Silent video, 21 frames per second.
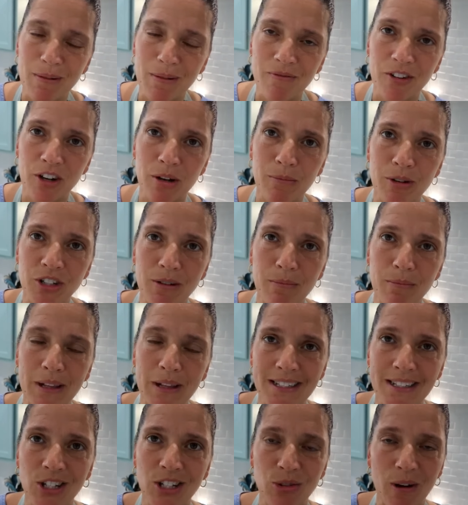been very much a
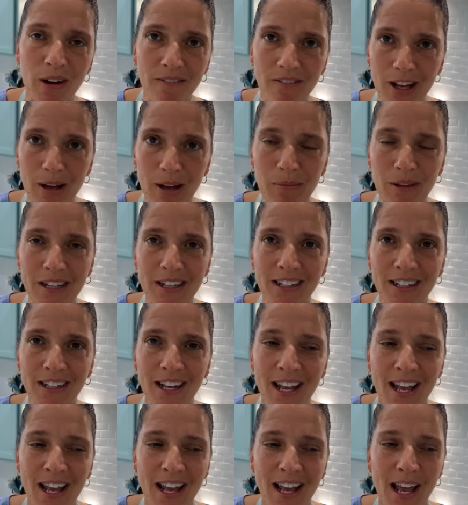blessing to our family and
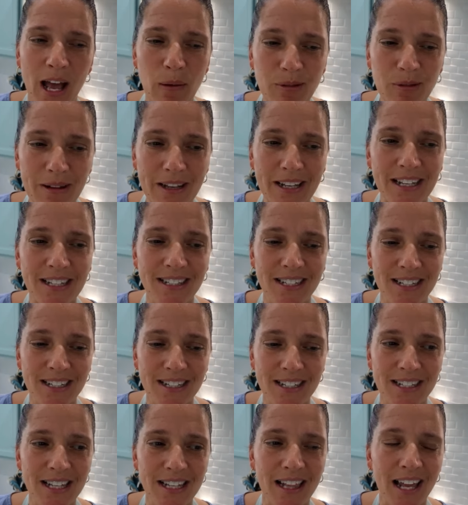helps my kids to
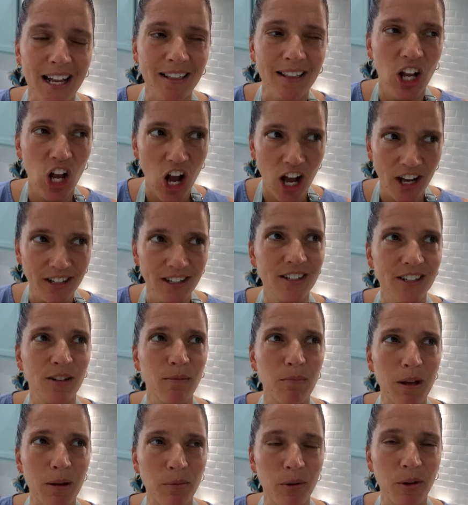see like the kindness
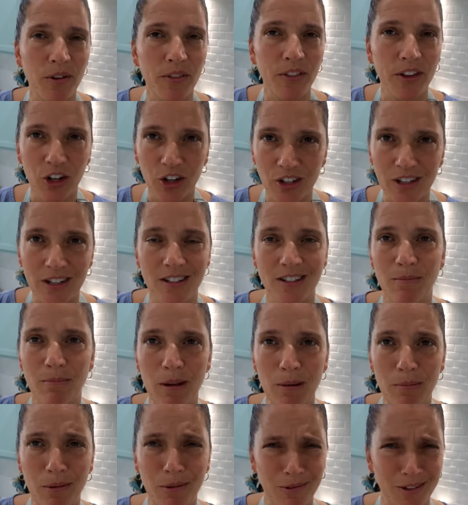of people and the goodness of
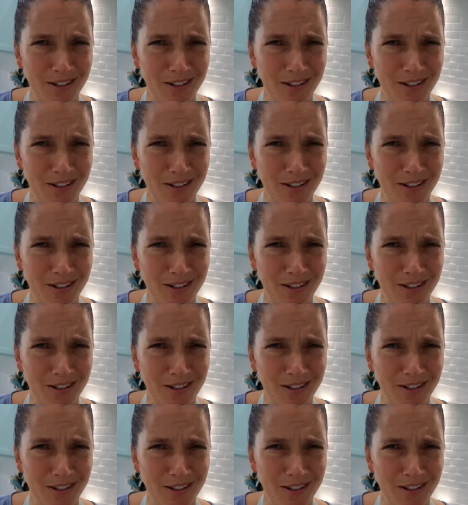people.